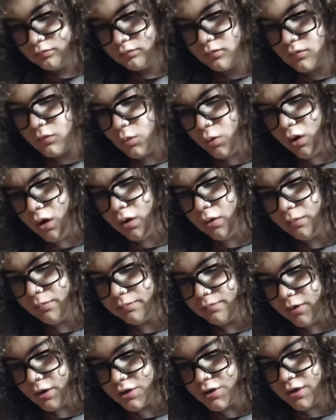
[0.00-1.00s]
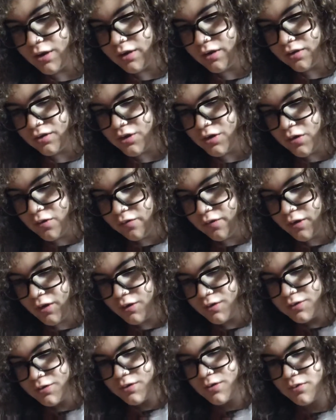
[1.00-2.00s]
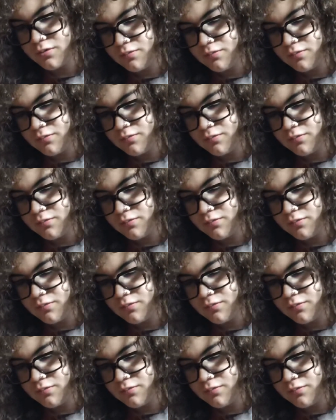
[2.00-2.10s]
Well, I'll show you the shoe first,